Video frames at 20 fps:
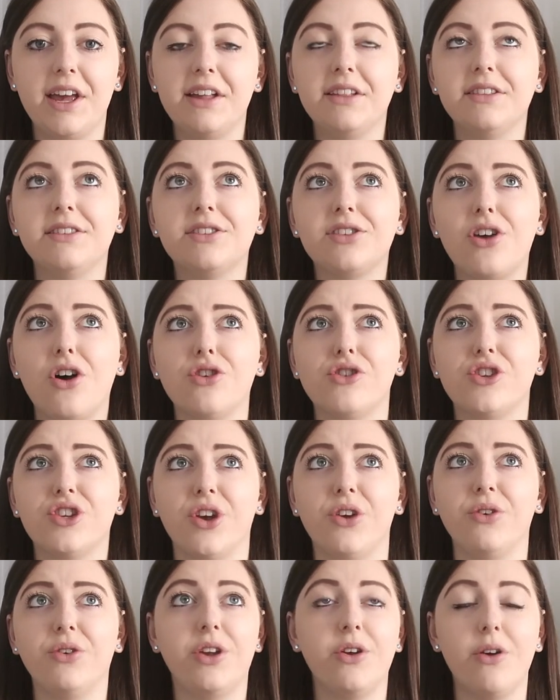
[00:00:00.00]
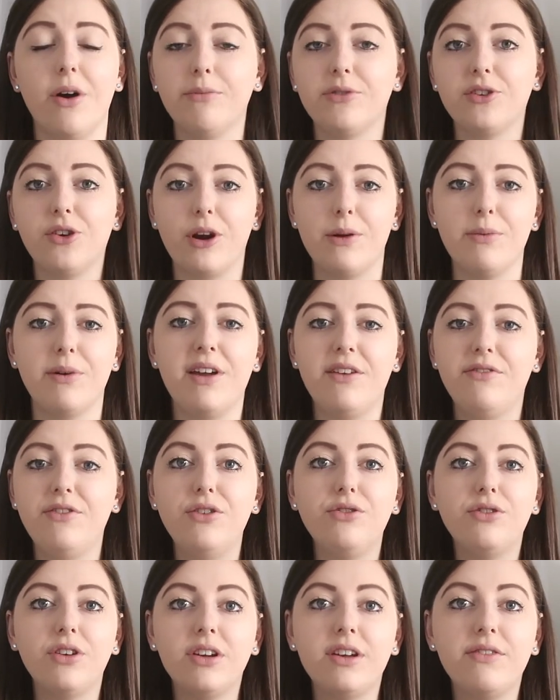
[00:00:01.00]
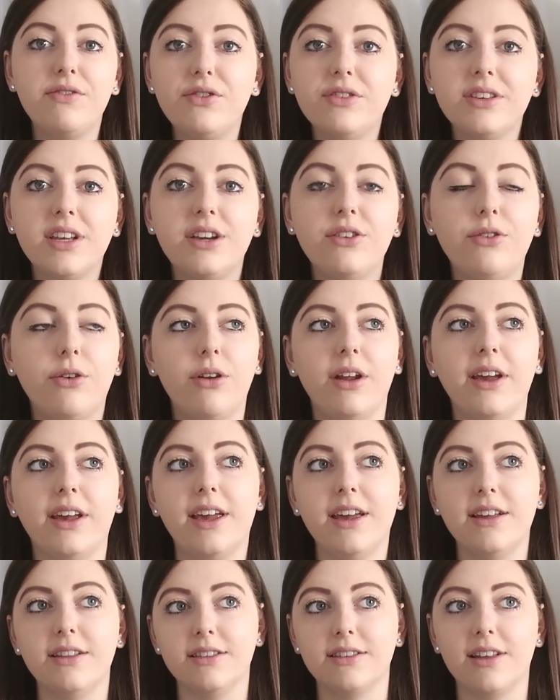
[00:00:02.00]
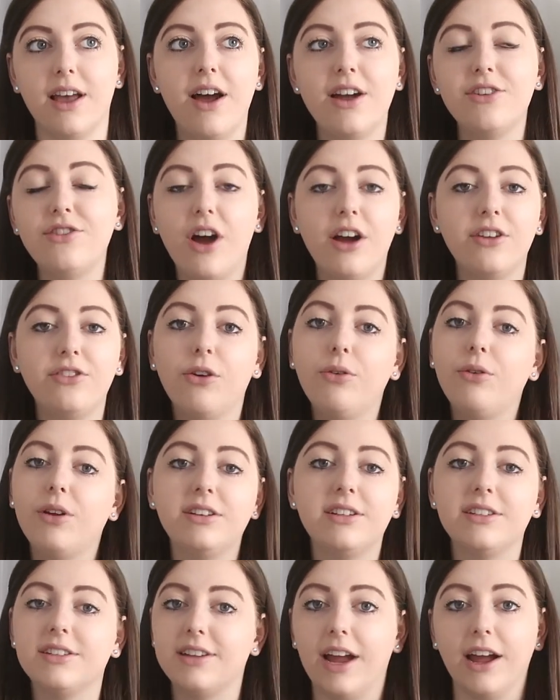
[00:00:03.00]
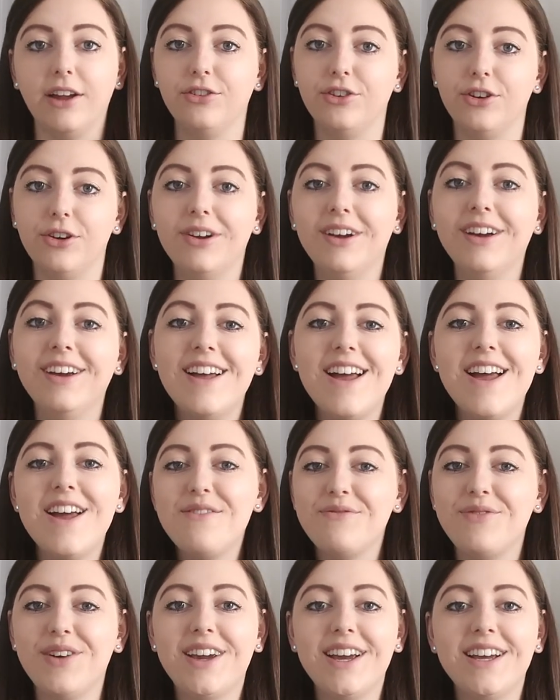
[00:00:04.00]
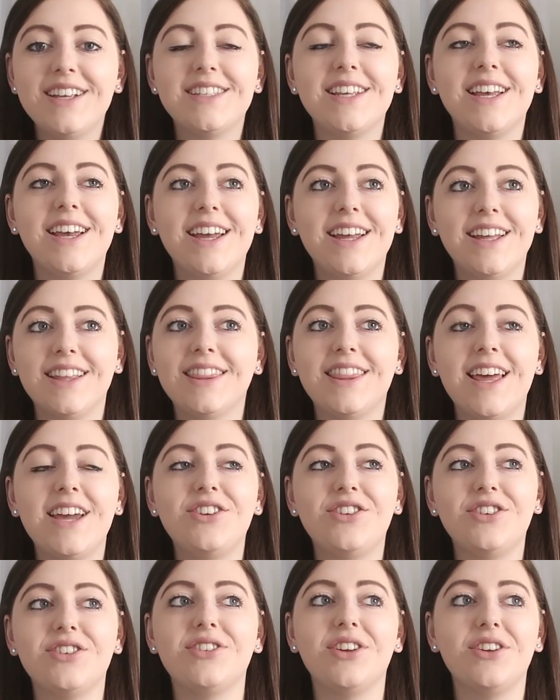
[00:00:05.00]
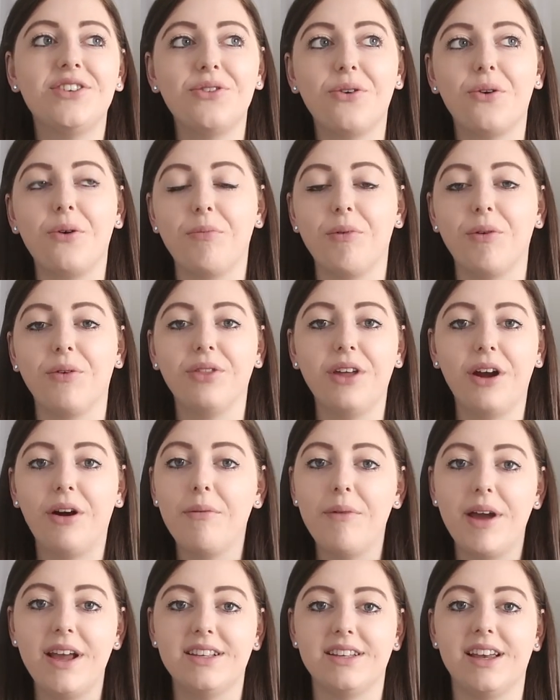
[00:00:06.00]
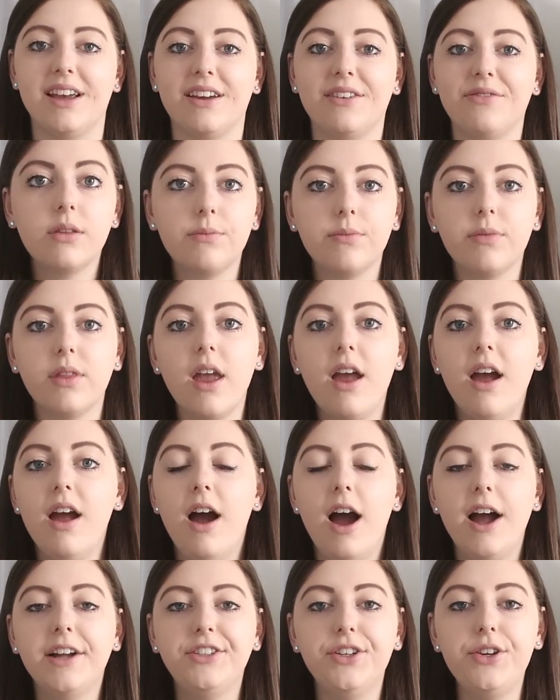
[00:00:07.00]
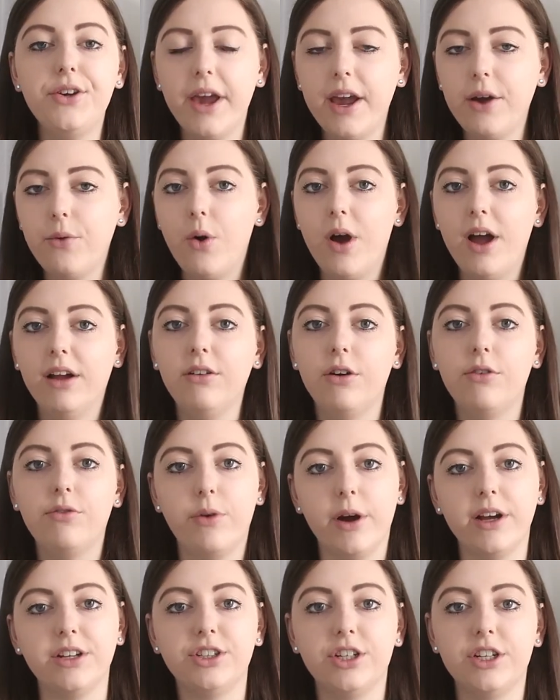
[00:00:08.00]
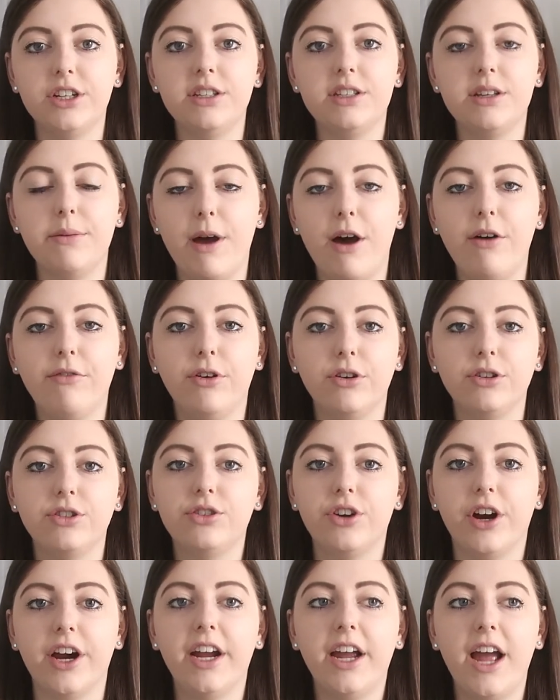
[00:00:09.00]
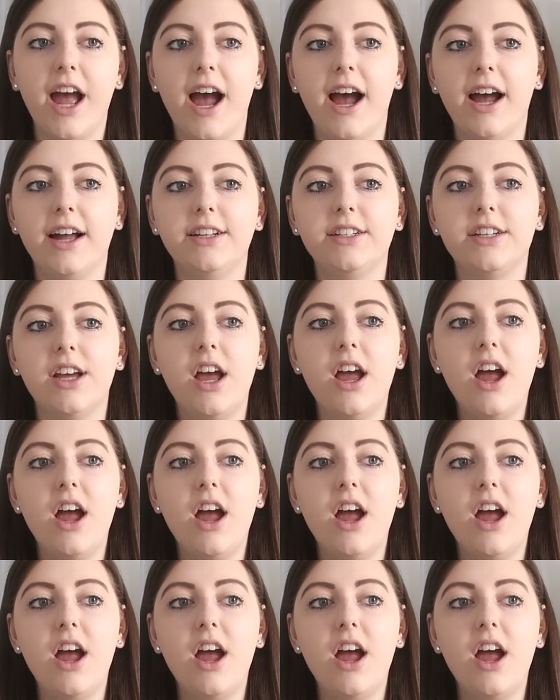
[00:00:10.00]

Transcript: Kittens are so cute. I'm sorry, but if you do, if you say you don't like kittens, like, I, I don't understand you because they're just adorable, they're amazing. I do get quite a lot of questions about fostering, and